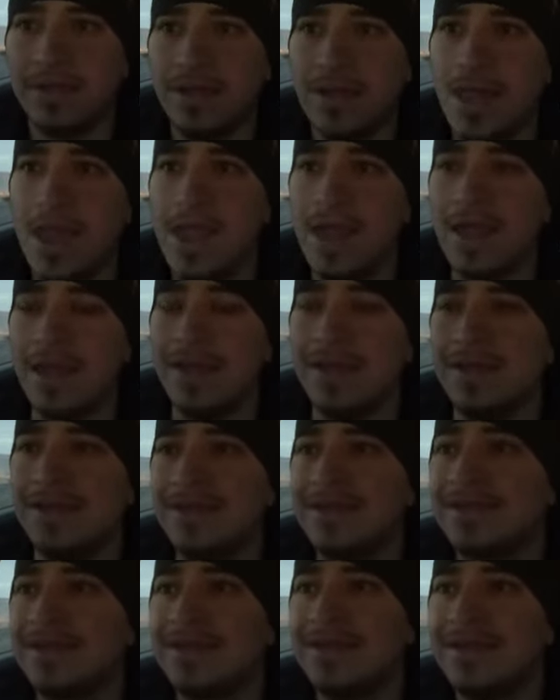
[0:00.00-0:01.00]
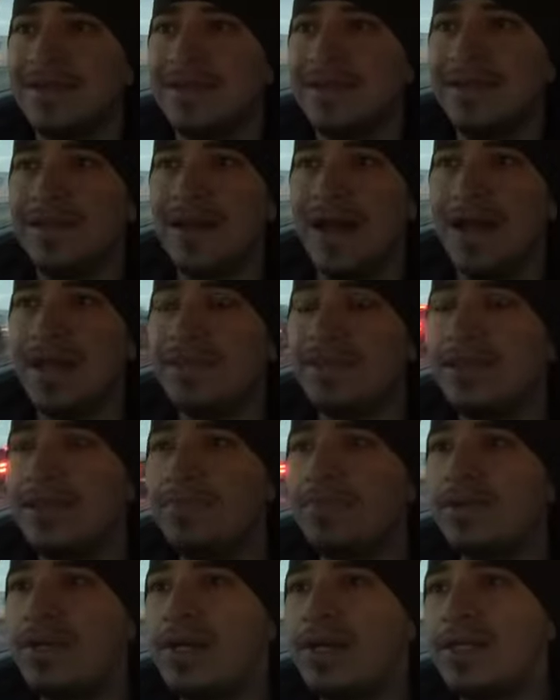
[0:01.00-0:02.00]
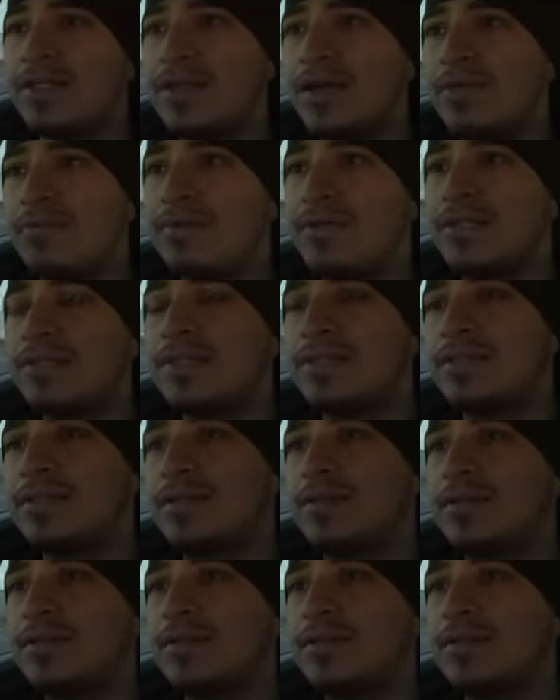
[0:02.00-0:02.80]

And I think because I was